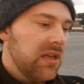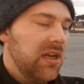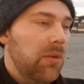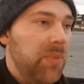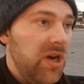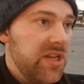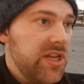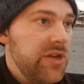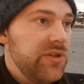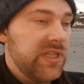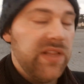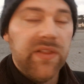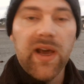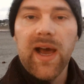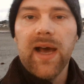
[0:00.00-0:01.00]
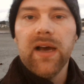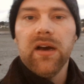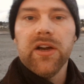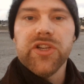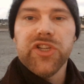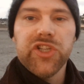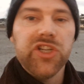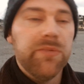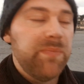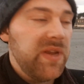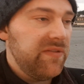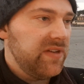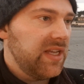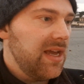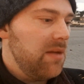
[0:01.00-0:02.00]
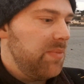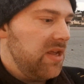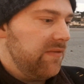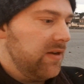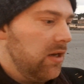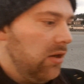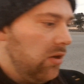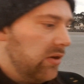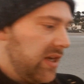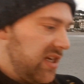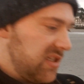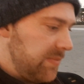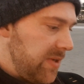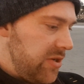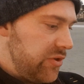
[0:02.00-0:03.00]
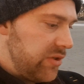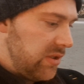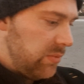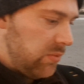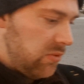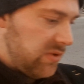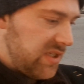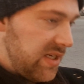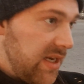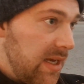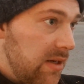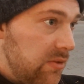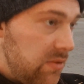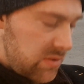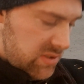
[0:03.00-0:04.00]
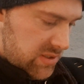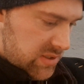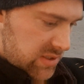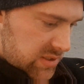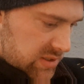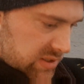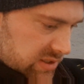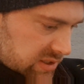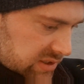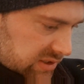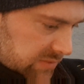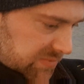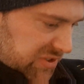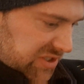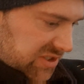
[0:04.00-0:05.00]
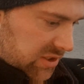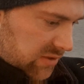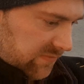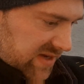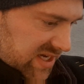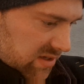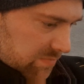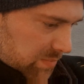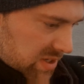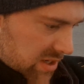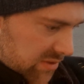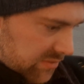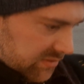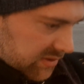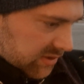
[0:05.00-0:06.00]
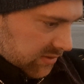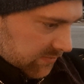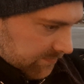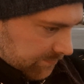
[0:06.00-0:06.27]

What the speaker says: Now by using that, I should be able to get a bit of an long exposure in the water now. So I'm just going to recompose.